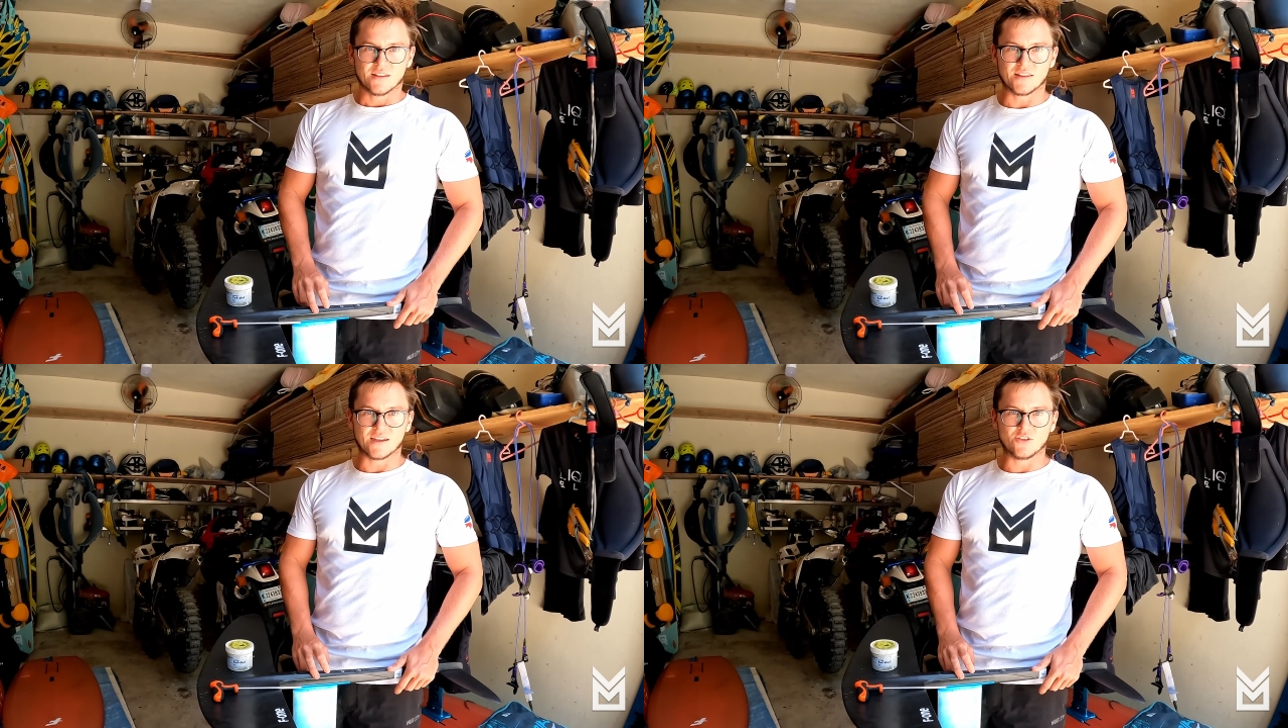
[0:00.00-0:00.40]

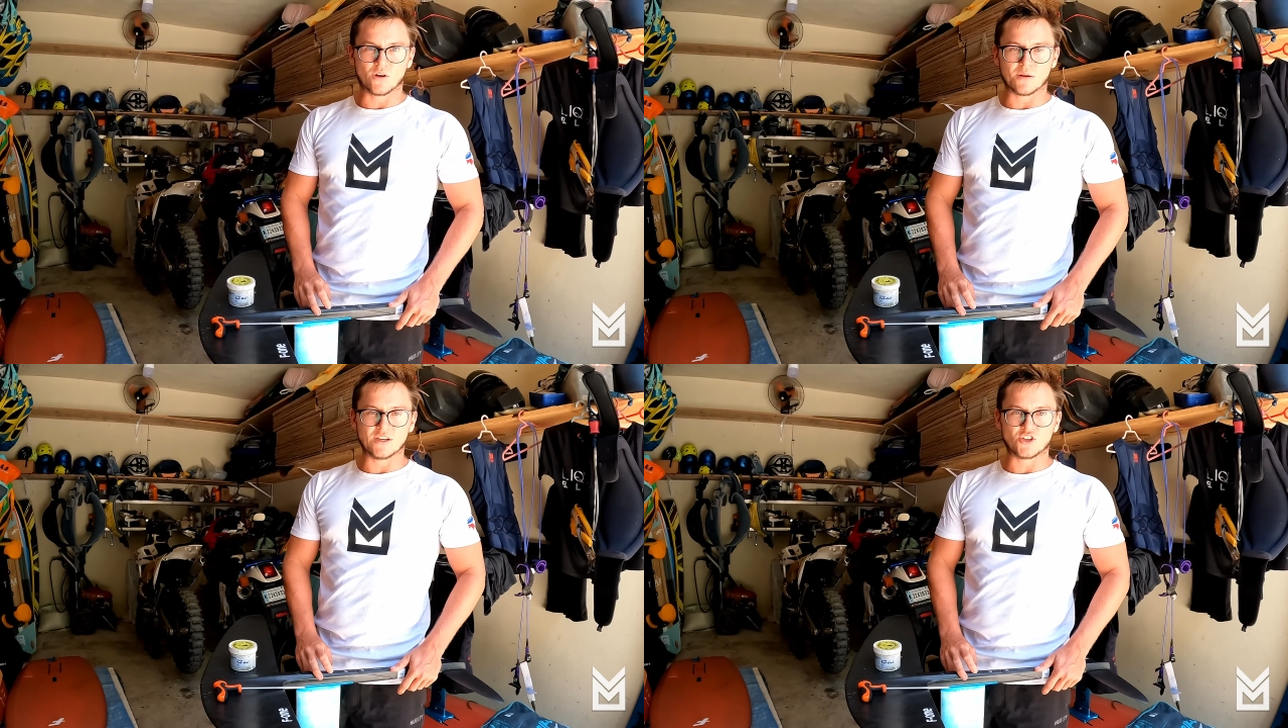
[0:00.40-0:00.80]
then you
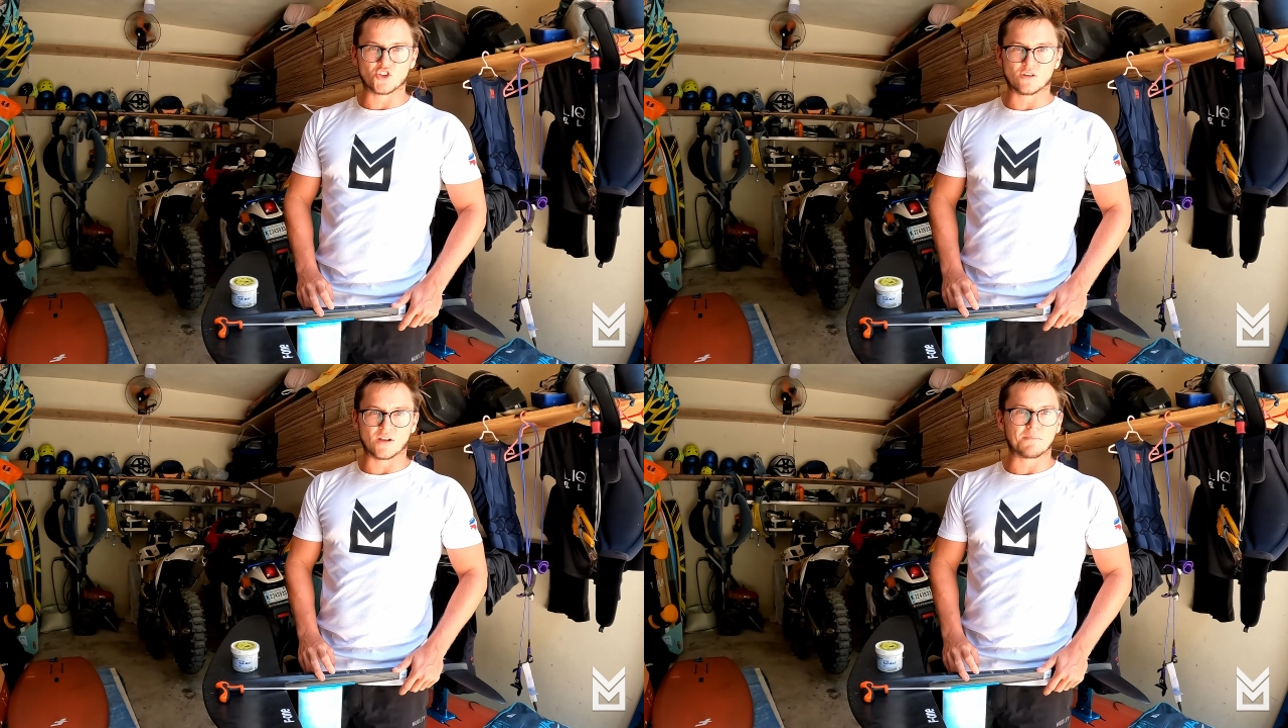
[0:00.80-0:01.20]
want to make
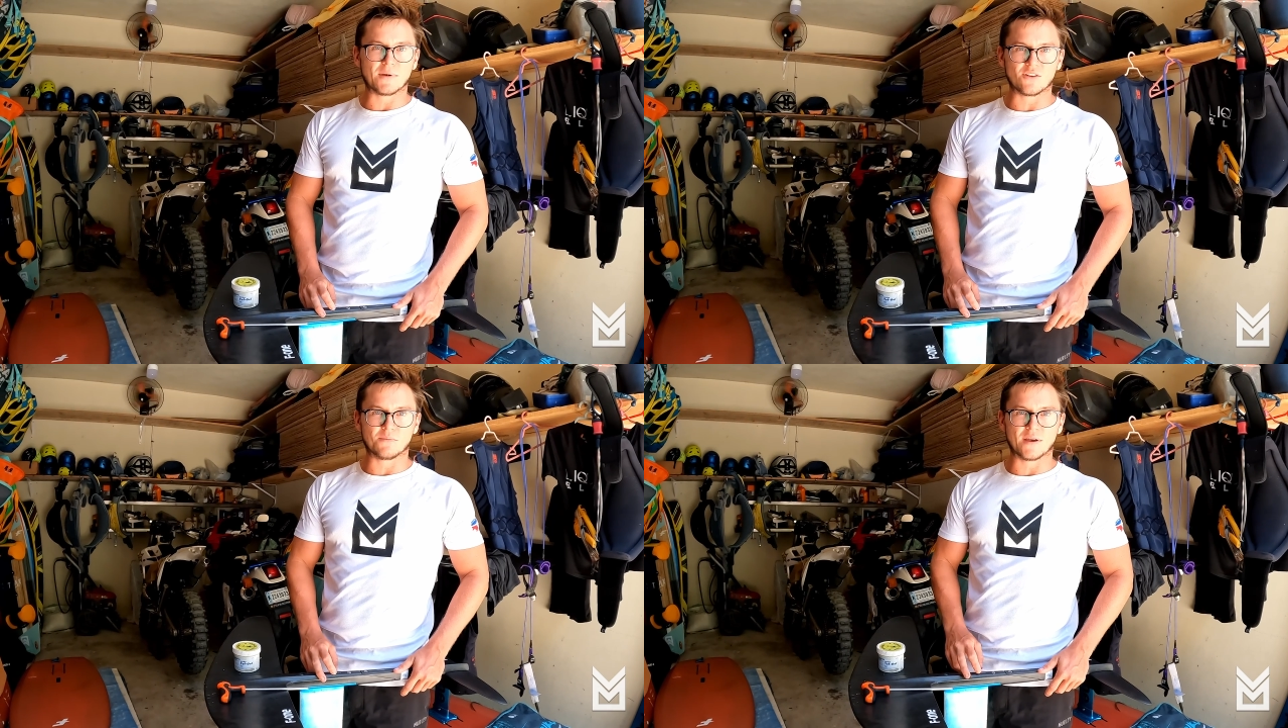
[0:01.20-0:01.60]
sure, like
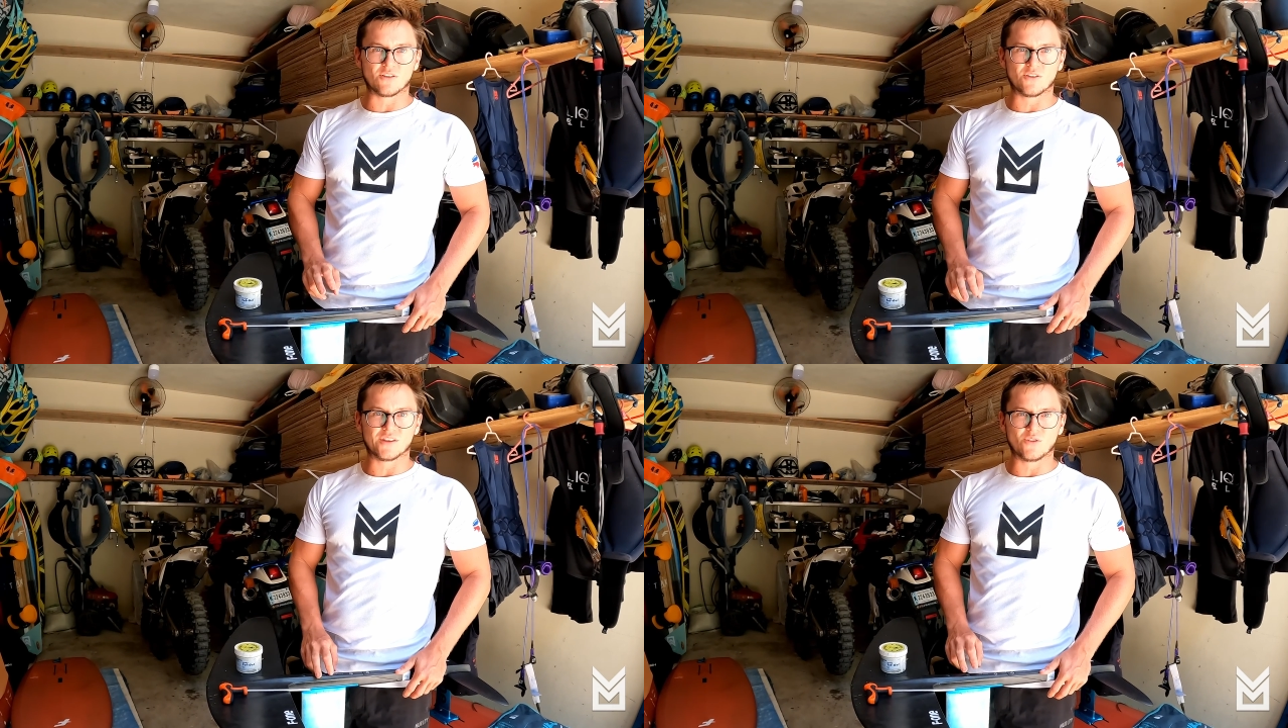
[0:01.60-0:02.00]
metal to
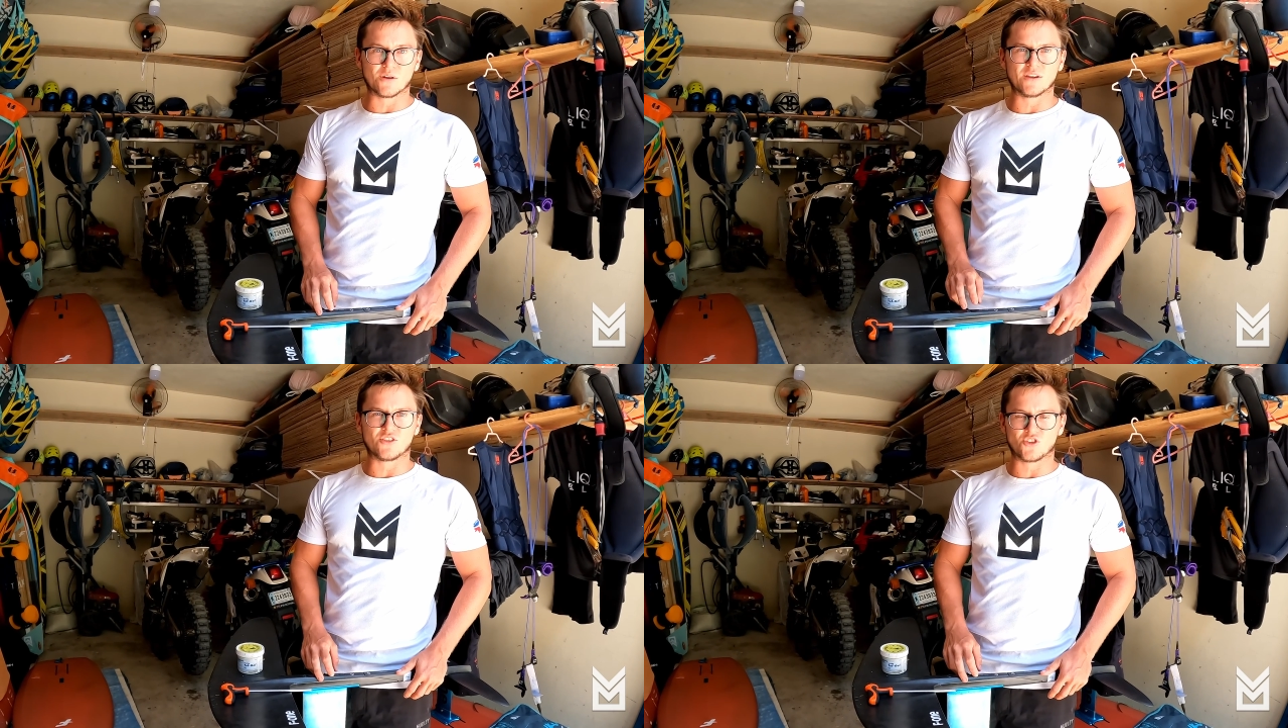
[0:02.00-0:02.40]
metal, then you
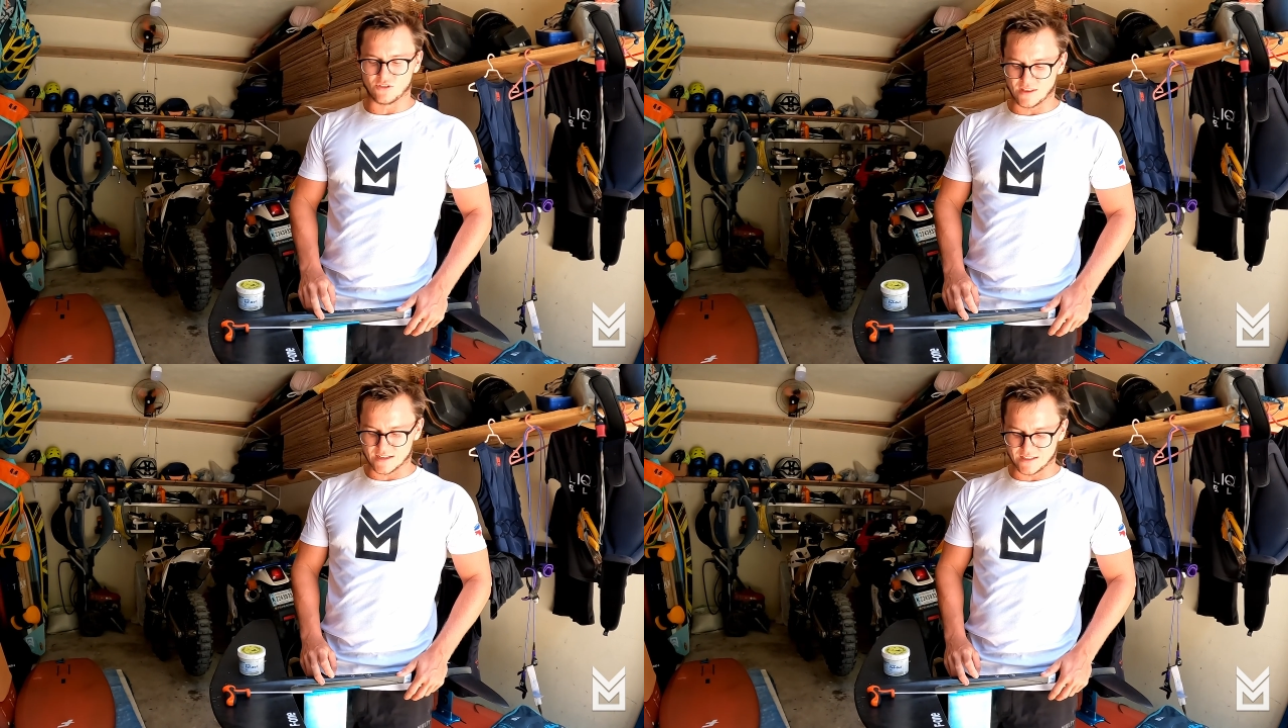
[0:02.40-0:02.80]
want to make
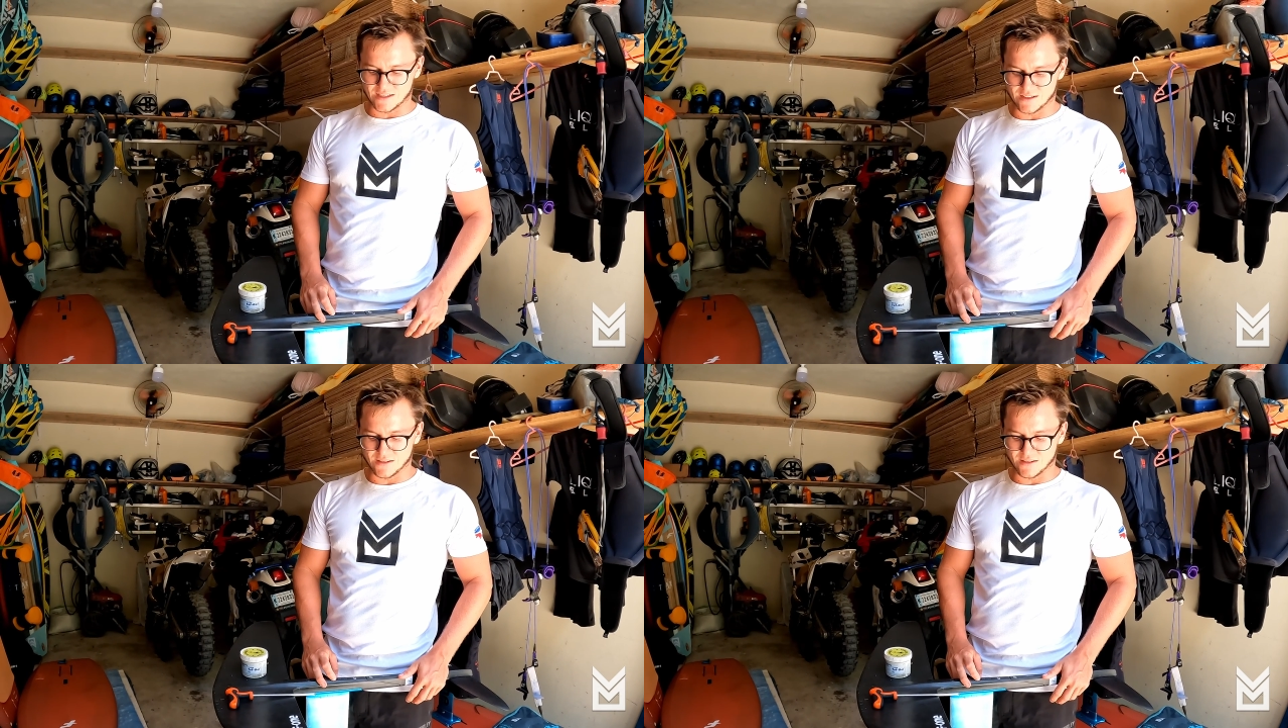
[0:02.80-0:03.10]
sure that